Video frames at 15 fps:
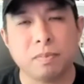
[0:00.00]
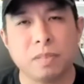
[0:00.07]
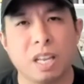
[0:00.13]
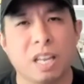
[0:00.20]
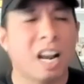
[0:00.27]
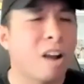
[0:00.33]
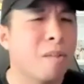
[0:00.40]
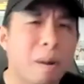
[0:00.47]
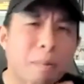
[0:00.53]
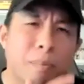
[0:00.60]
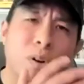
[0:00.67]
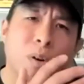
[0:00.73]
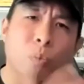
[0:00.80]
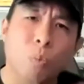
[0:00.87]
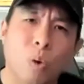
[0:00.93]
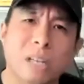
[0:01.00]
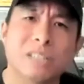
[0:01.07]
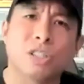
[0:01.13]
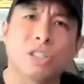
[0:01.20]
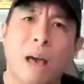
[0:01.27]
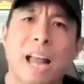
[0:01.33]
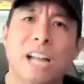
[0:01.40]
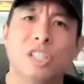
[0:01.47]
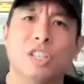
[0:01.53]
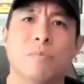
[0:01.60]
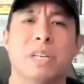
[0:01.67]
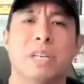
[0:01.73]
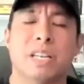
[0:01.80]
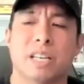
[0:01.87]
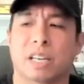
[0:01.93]
And I remember in one
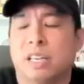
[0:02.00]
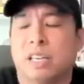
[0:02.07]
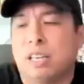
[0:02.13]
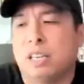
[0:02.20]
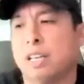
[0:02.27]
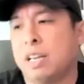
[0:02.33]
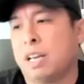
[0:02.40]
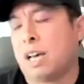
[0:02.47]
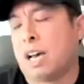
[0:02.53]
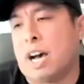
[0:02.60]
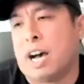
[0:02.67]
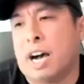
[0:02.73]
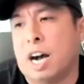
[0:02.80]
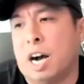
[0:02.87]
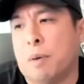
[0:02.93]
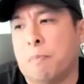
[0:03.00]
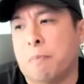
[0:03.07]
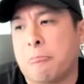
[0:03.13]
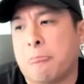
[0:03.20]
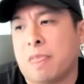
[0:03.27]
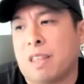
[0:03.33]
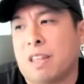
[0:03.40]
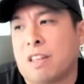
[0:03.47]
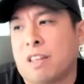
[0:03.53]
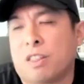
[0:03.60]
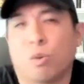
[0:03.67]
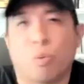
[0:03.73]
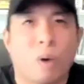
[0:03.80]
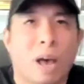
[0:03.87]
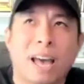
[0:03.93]
strategy meeting,
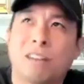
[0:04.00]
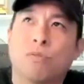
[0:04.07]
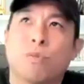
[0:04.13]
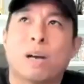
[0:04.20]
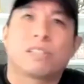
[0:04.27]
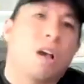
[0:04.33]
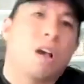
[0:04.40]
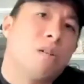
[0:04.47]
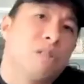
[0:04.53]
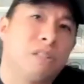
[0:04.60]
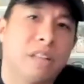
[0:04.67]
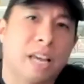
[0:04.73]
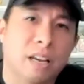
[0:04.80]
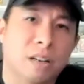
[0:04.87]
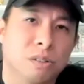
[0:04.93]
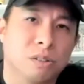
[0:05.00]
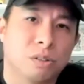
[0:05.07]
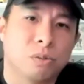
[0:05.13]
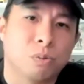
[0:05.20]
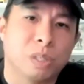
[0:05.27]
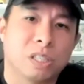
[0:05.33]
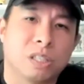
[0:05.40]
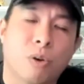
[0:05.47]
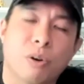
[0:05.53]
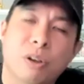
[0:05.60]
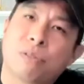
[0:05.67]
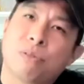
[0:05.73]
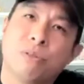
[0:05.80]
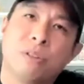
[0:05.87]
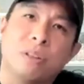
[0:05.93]
the head of West Coast sales was
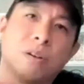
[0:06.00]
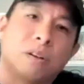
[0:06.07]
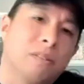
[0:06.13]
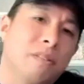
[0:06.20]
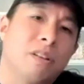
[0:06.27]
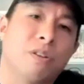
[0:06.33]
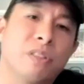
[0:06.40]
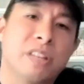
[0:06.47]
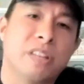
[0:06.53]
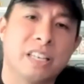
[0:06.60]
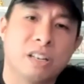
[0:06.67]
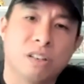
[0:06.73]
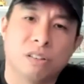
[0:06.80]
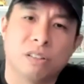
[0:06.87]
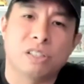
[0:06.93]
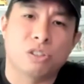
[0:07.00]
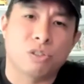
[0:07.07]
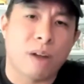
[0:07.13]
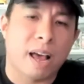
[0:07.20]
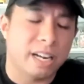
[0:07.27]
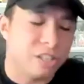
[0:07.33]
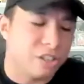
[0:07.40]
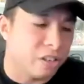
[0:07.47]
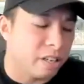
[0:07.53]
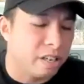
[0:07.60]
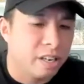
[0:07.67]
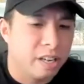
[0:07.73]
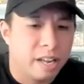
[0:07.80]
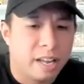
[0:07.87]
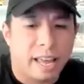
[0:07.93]
going through the yearly strategy,
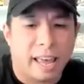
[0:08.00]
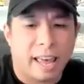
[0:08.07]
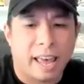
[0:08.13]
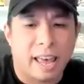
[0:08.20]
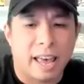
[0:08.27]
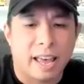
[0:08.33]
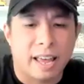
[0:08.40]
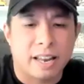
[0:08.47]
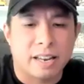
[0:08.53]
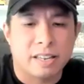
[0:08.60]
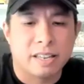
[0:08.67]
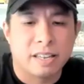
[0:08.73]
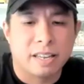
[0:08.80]
and